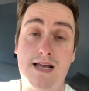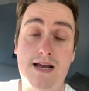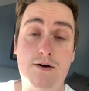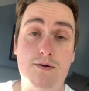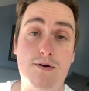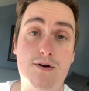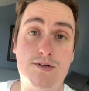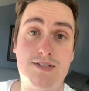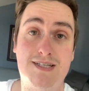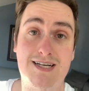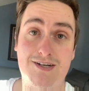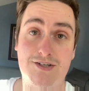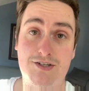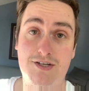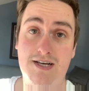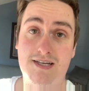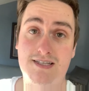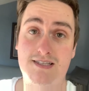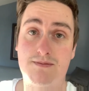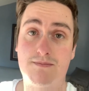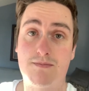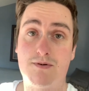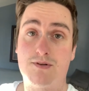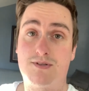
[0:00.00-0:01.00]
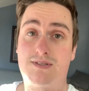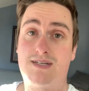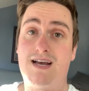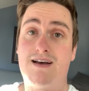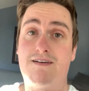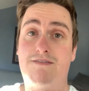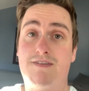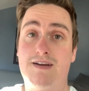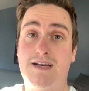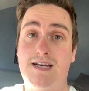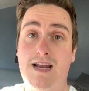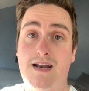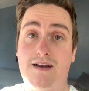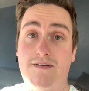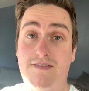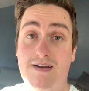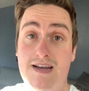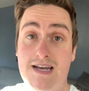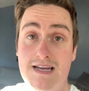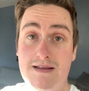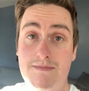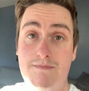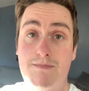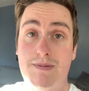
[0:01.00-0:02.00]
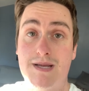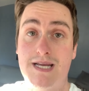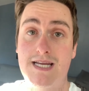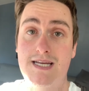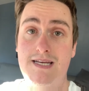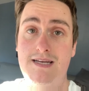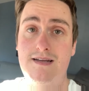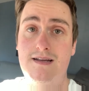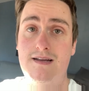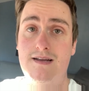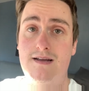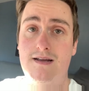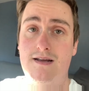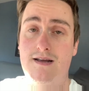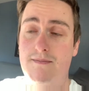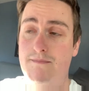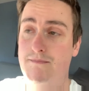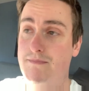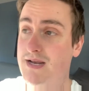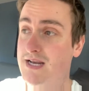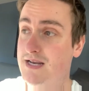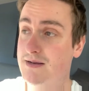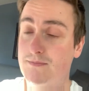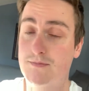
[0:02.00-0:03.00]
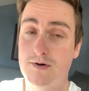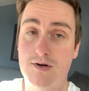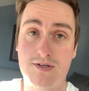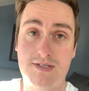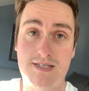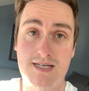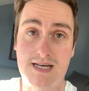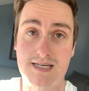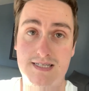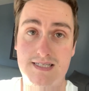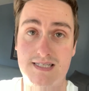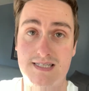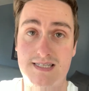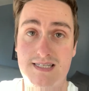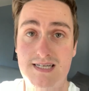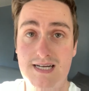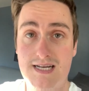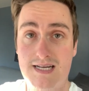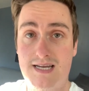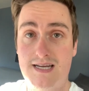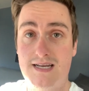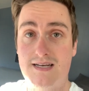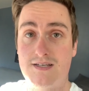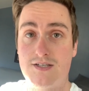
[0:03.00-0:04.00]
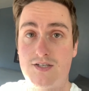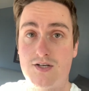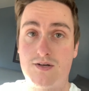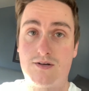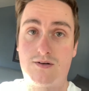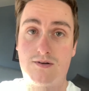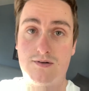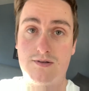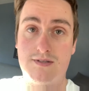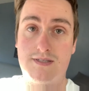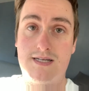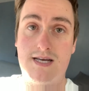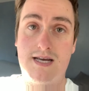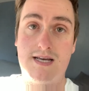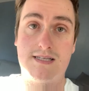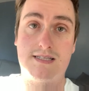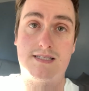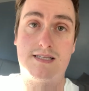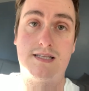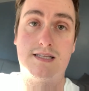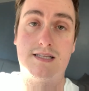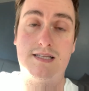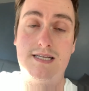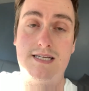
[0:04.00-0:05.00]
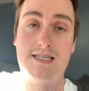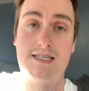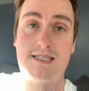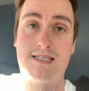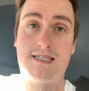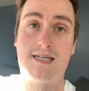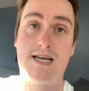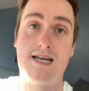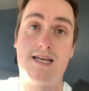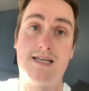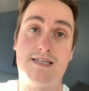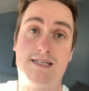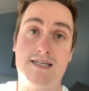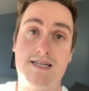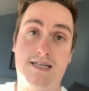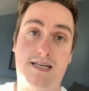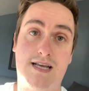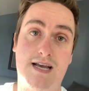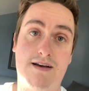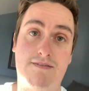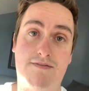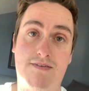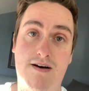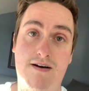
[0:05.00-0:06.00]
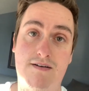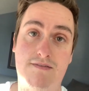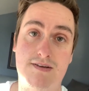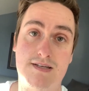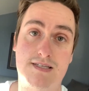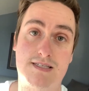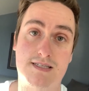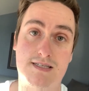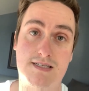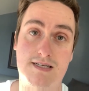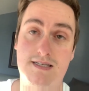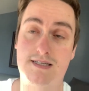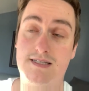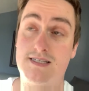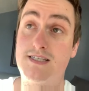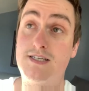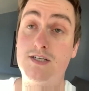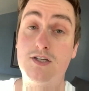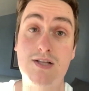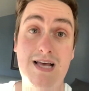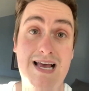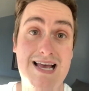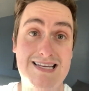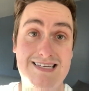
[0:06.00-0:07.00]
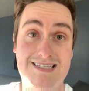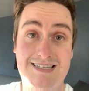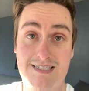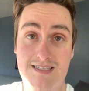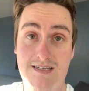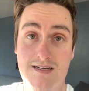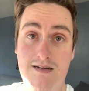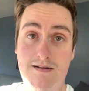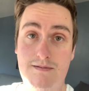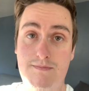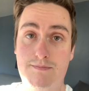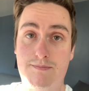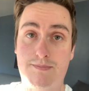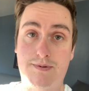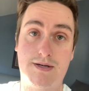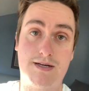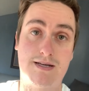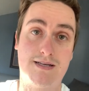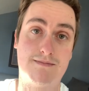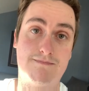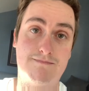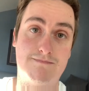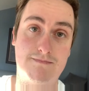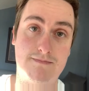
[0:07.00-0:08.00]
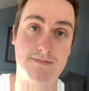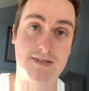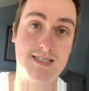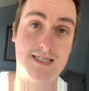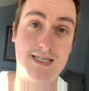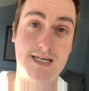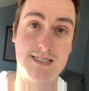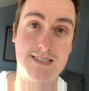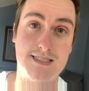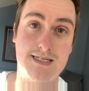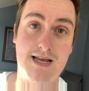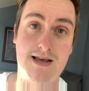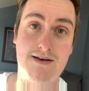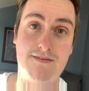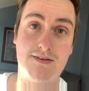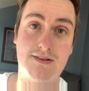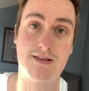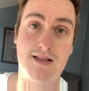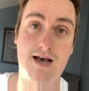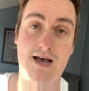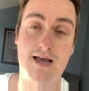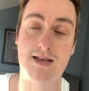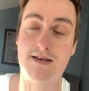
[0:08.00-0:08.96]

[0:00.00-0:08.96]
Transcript: roast actually has the most caffeine out of any bean. Medium roast has the second, dark roast has the least, and decaf obviously still has some, but doesn't have a lot.